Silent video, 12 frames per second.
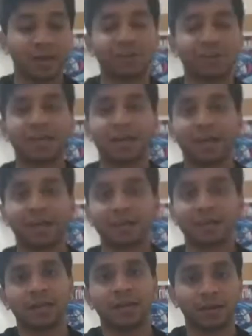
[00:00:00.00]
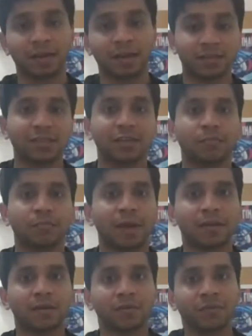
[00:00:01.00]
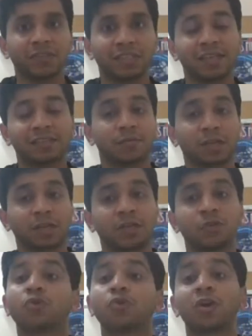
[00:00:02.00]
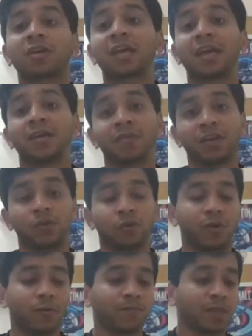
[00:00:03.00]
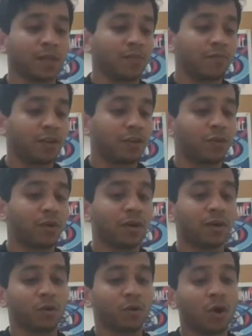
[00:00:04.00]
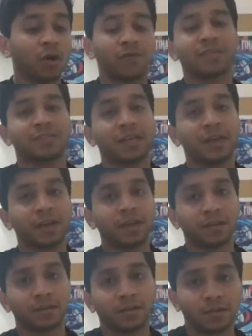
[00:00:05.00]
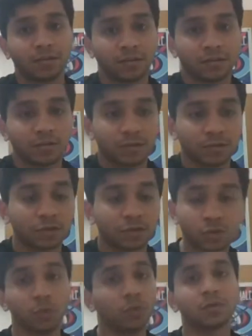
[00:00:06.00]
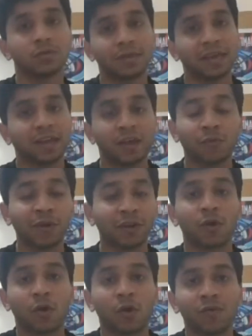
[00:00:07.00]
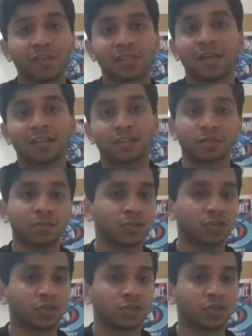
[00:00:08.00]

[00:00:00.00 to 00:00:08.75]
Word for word: achieving deadlines in like a set manner, which is like something you do not gain when you are when you are always in school, like when you are always in like